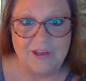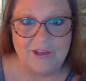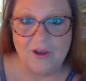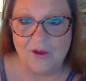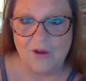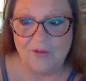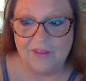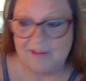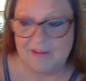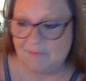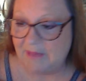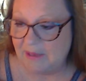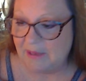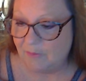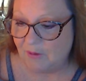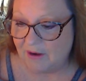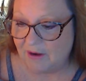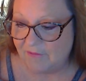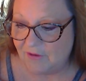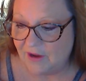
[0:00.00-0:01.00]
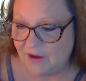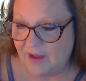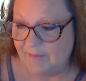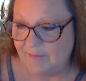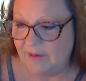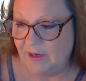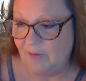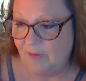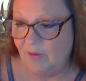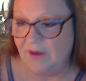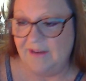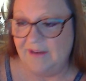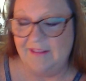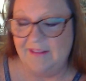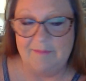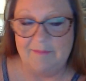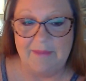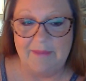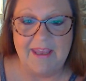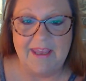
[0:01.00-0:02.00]
Y'all leave me whatever comment you want to
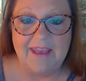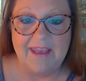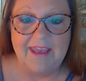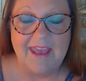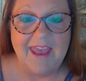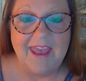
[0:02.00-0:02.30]
leave me.